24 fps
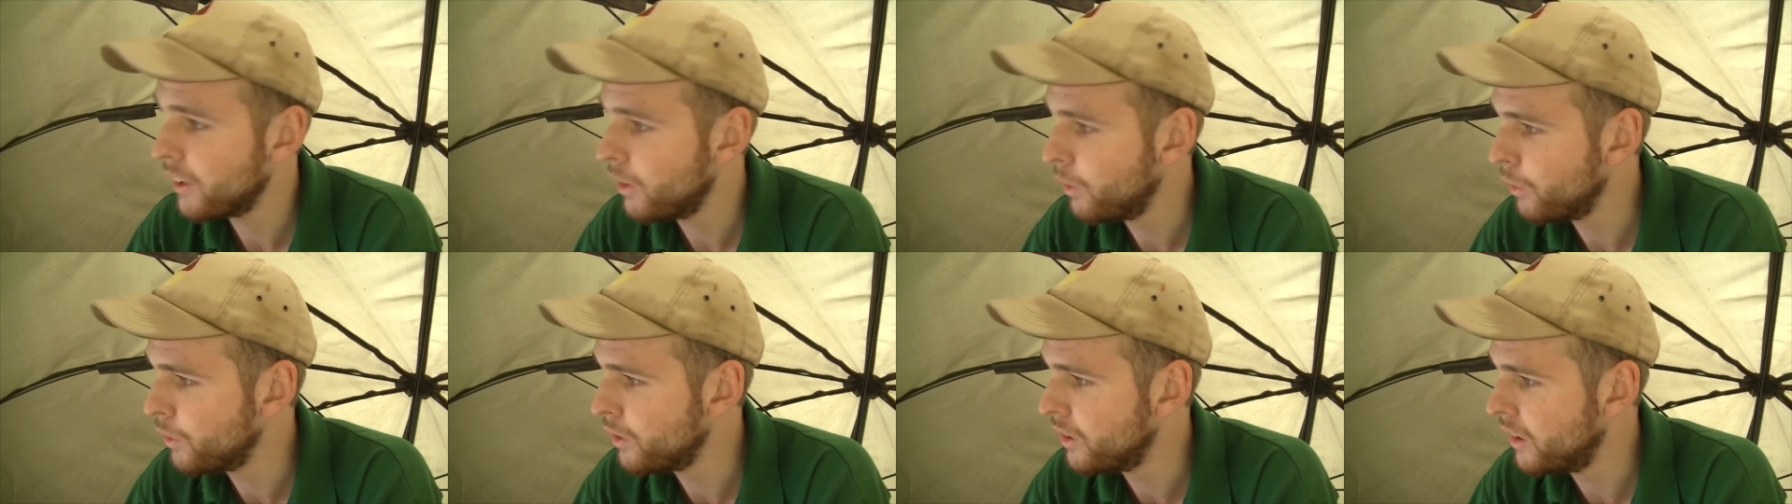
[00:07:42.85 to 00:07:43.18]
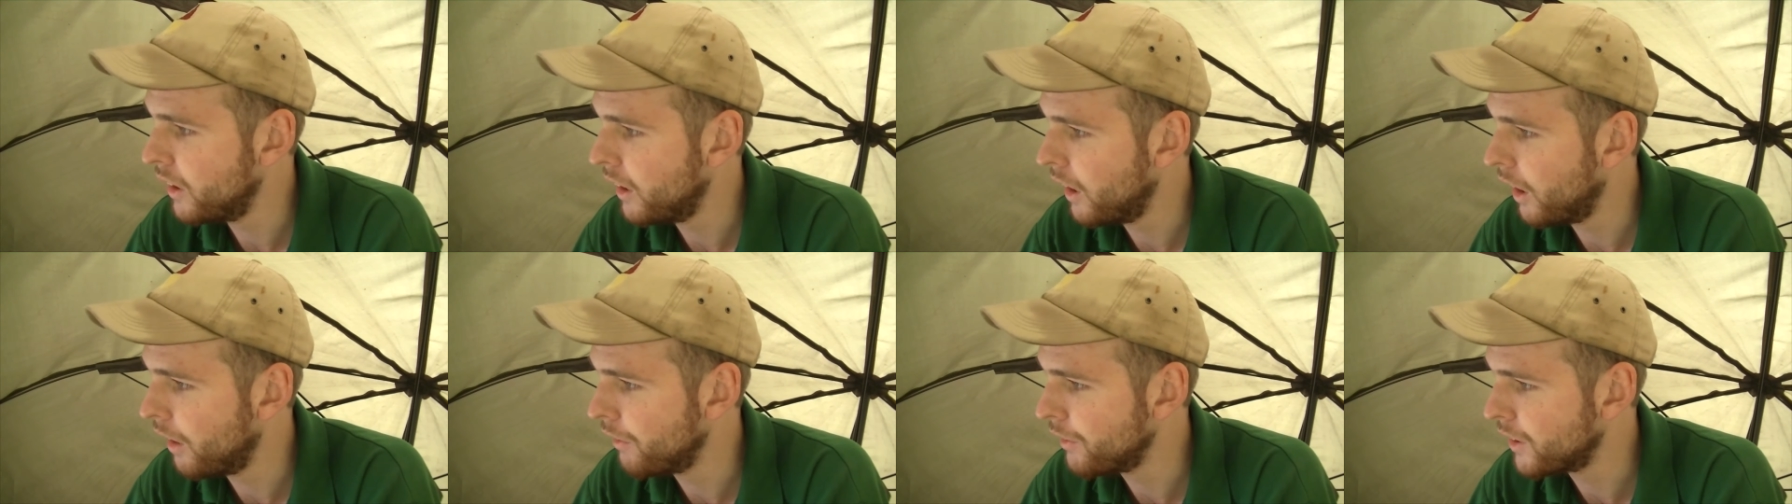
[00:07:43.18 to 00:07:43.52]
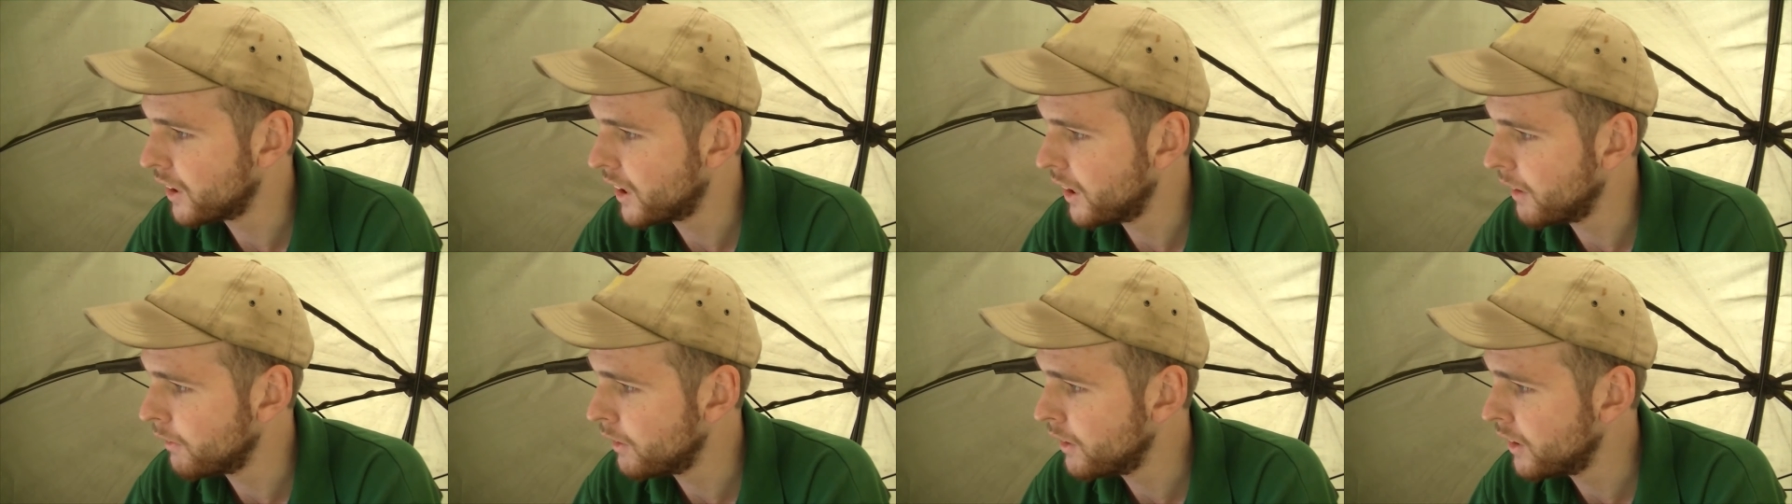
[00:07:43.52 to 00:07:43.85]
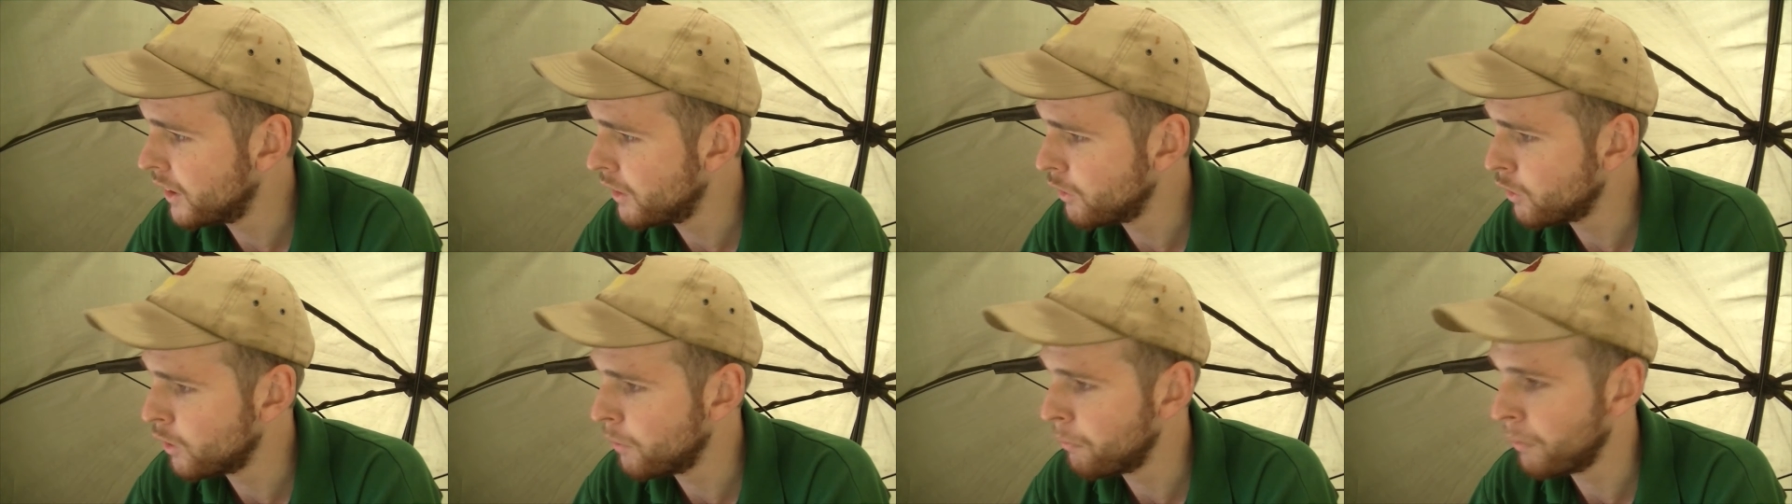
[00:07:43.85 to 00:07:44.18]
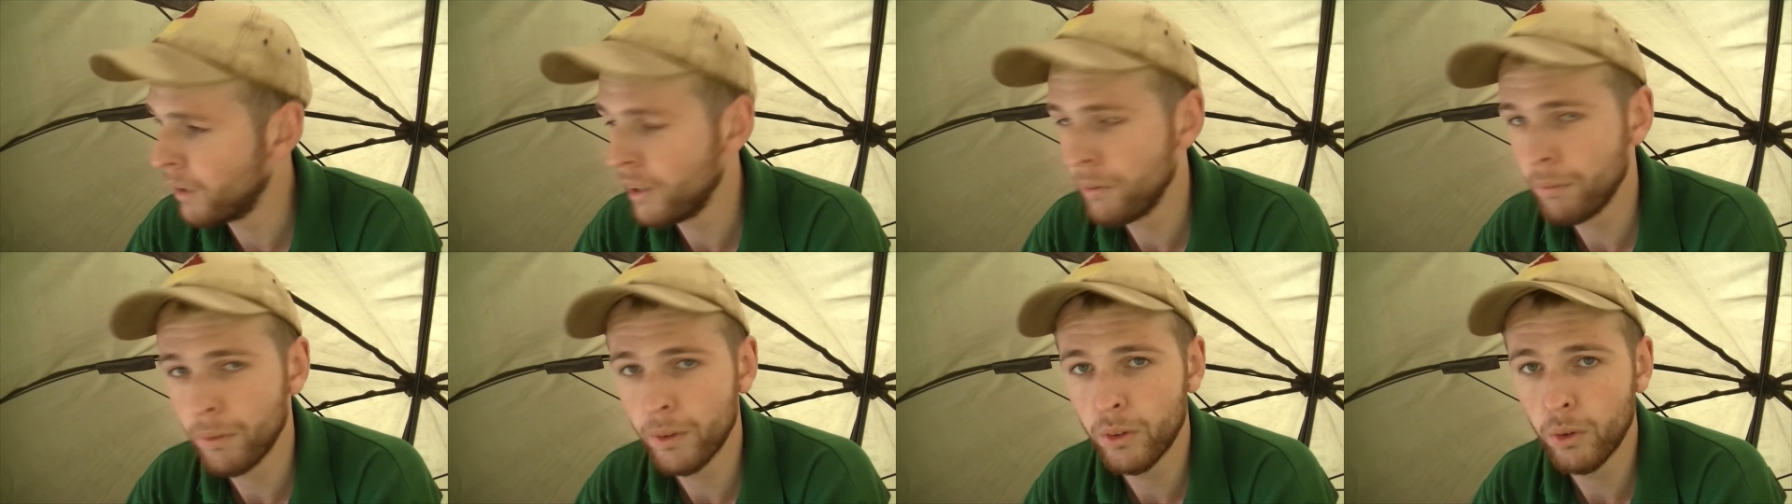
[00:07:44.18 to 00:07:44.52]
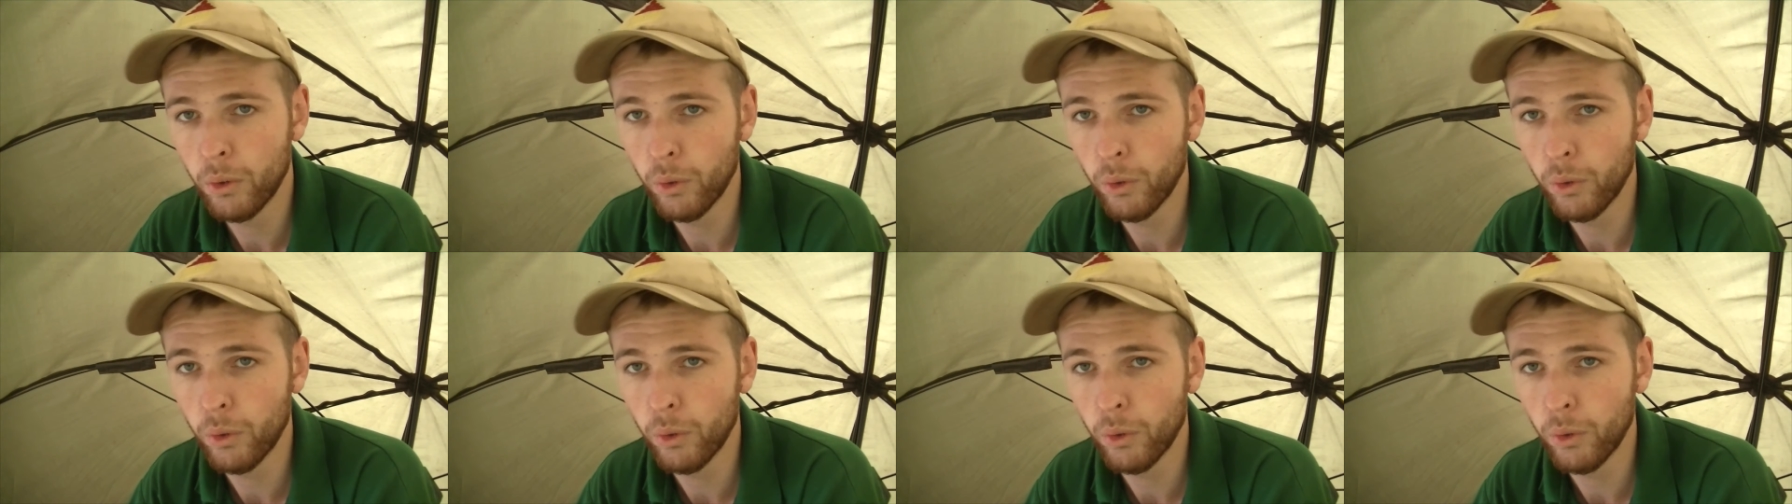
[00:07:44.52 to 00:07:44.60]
causing the alarms to keep continuously bleeping,